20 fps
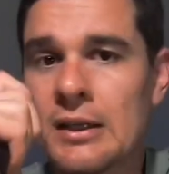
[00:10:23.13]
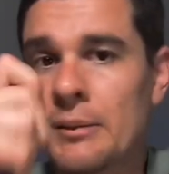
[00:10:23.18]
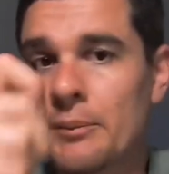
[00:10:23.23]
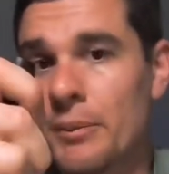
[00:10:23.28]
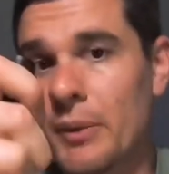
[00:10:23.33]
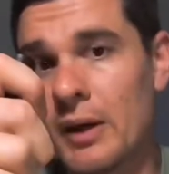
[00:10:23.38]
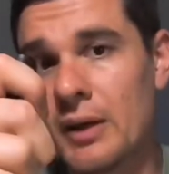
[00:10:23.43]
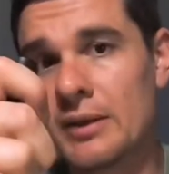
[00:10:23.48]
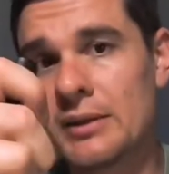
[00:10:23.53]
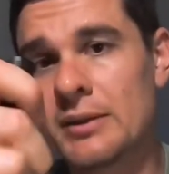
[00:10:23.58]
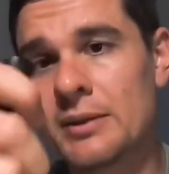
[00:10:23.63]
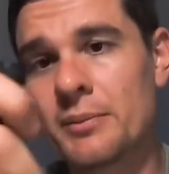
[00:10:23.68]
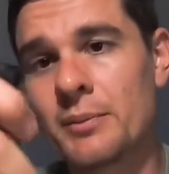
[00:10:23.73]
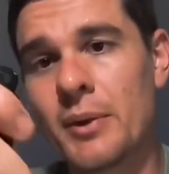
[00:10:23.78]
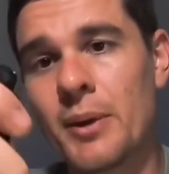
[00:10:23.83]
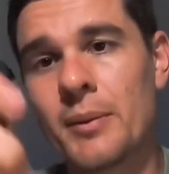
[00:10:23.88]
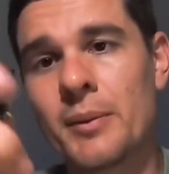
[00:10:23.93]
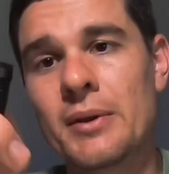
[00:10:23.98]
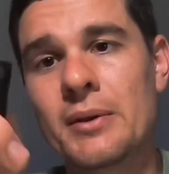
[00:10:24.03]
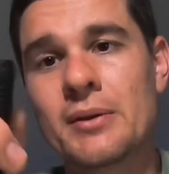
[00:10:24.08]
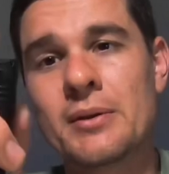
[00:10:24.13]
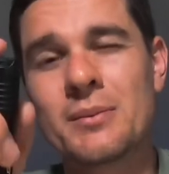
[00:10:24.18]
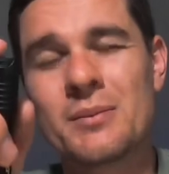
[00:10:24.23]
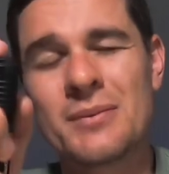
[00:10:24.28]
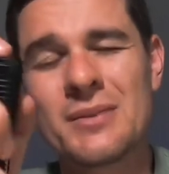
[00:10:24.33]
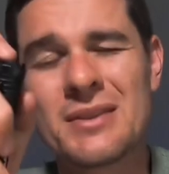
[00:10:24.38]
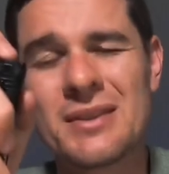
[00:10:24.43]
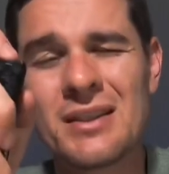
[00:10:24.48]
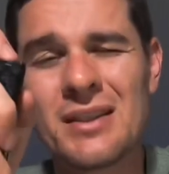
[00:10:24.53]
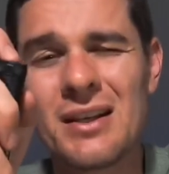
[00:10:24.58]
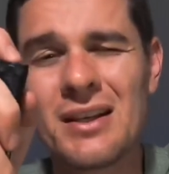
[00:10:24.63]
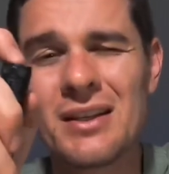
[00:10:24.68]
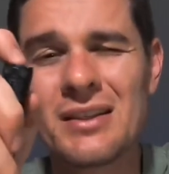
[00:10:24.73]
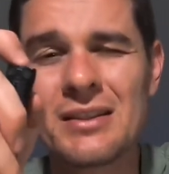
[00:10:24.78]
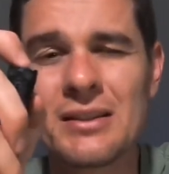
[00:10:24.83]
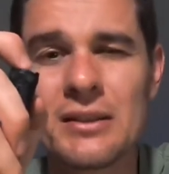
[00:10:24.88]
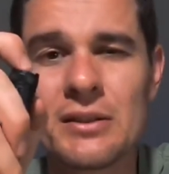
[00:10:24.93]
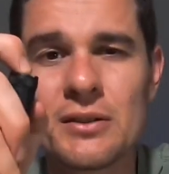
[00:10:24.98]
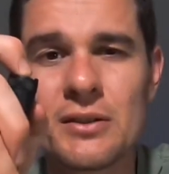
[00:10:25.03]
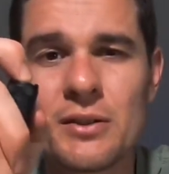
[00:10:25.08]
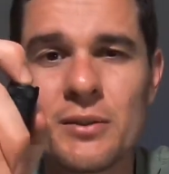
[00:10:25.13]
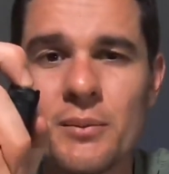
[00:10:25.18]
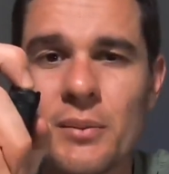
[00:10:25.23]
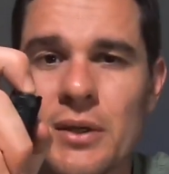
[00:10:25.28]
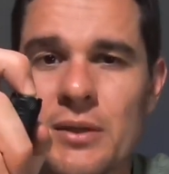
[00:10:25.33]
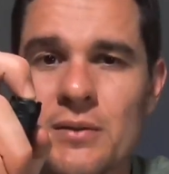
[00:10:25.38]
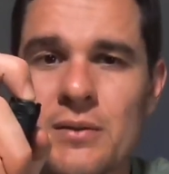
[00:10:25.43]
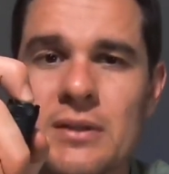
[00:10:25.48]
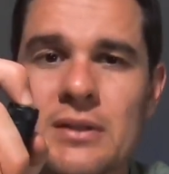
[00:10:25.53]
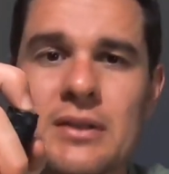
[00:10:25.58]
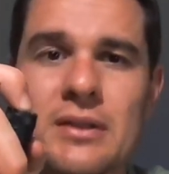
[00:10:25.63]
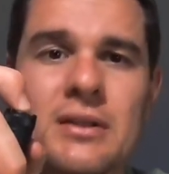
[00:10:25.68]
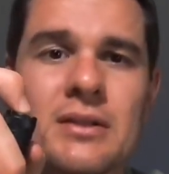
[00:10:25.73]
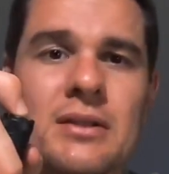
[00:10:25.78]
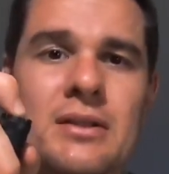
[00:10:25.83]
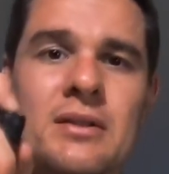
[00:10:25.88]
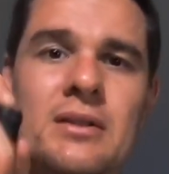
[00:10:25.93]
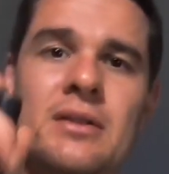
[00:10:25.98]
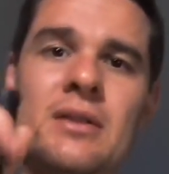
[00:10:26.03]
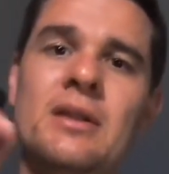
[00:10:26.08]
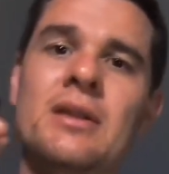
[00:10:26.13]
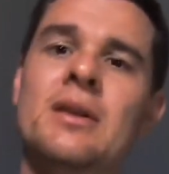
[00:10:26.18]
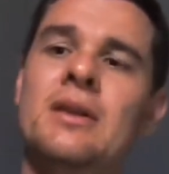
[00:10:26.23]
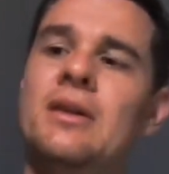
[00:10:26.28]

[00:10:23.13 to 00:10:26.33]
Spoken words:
but maybe slightly too much resistance